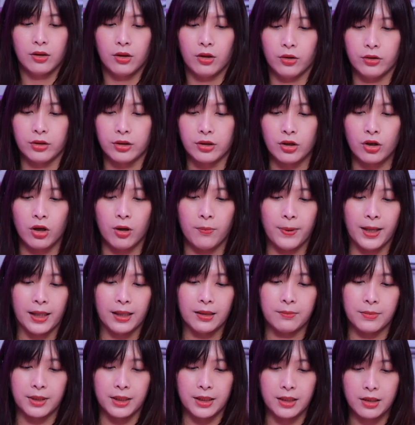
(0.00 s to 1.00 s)
on the top
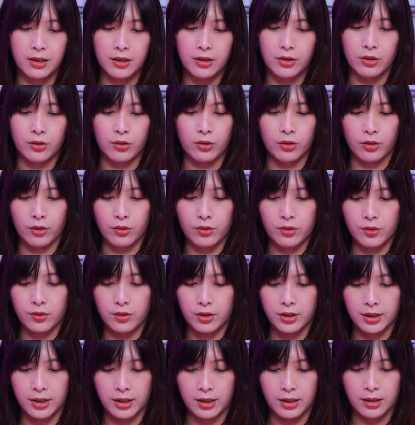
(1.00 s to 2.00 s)
element, you could also
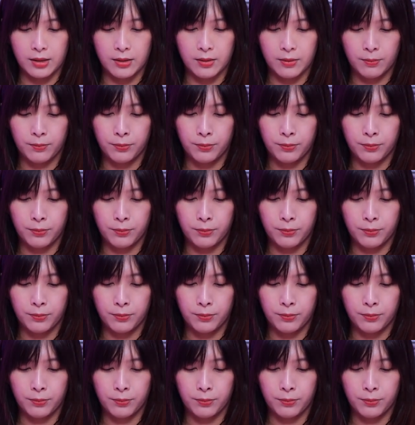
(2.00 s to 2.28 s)
just